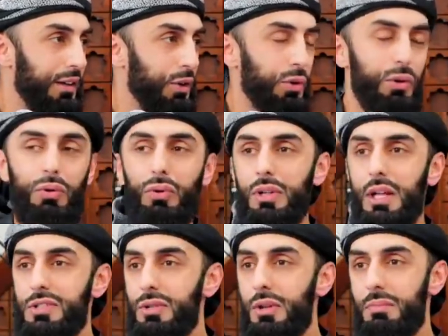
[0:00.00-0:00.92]
Your Lord
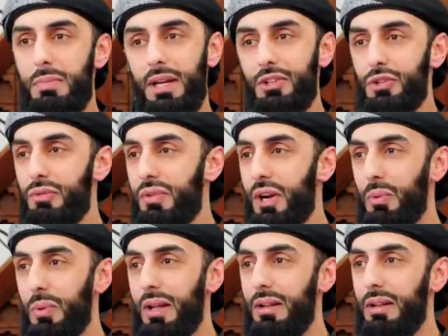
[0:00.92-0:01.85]
has not bade you
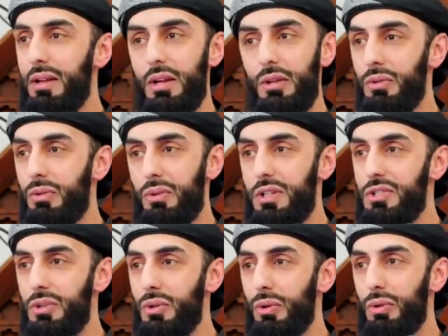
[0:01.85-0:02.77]
farewell, nor
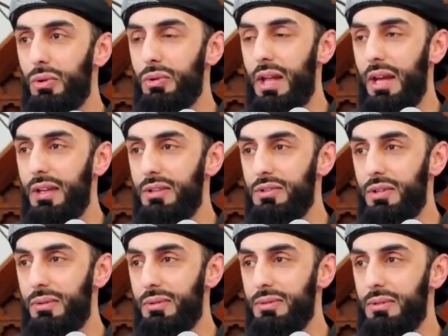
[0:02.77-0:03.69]
does your Lord hate
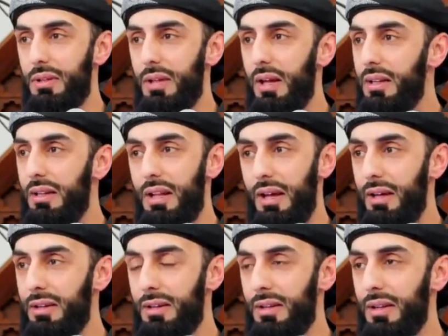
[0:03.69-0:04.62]
you. La
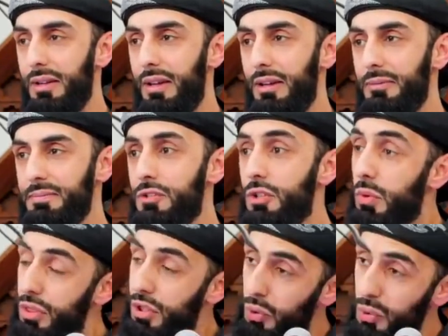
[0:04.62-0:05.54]
ilaha illallah. So
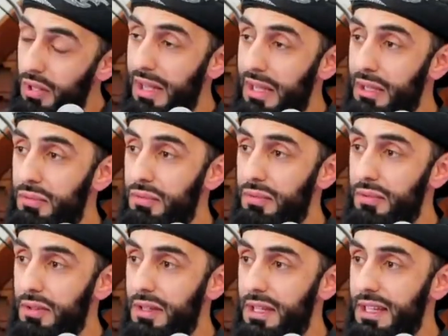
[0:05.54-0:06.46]
with the good life,
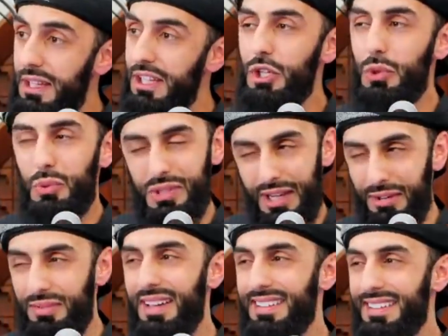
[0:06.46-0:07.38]
you
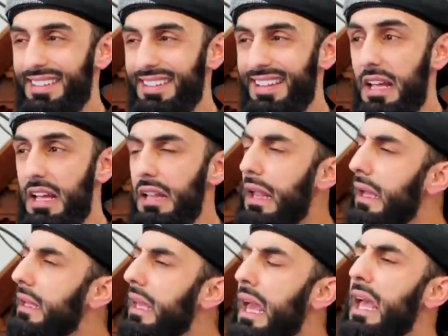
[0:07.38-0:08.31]
suffer
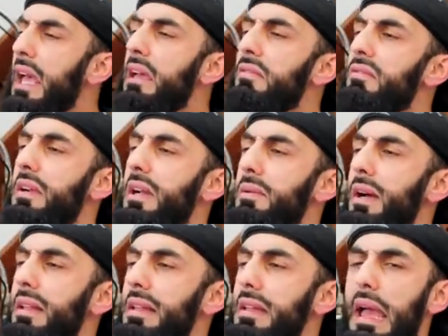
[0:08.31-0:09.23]
like
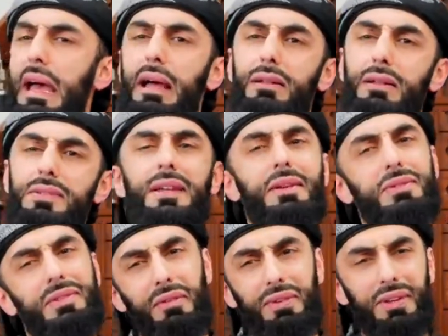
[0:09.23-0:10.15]
everybody else
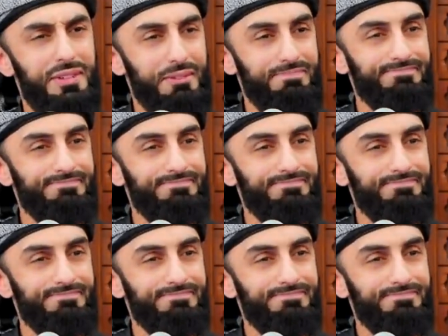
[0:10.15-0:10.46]
suffers.